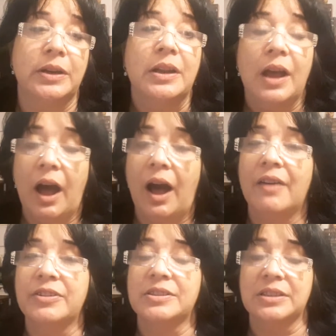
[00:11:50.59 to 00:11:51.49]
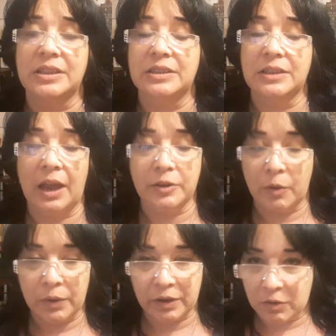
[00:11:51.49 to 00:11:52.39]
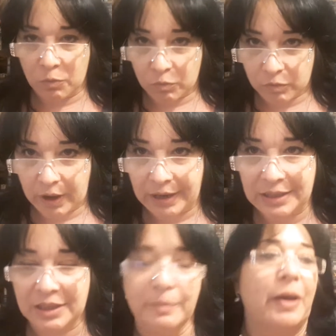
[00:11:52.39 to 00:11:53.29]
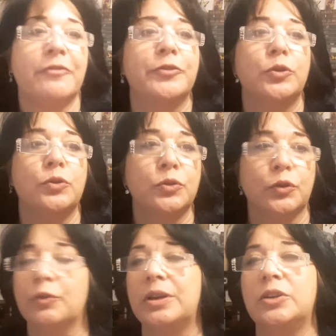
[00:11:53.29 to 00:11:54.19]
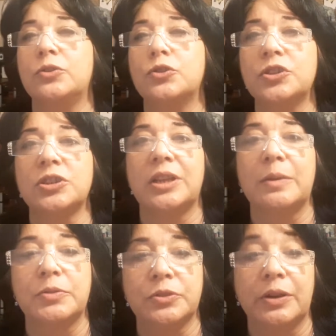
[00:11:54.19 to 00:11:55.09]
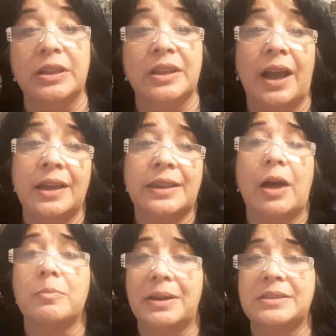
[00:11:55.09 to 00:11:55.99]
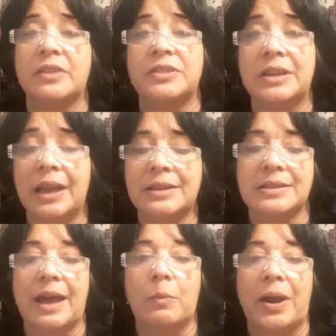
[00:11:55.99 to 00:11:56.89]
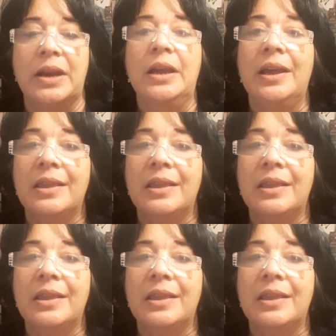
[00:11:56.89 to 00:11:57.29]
And obviously not knowing anything about food or reading nutrition labels or anything, I allowed myself to get to that weight.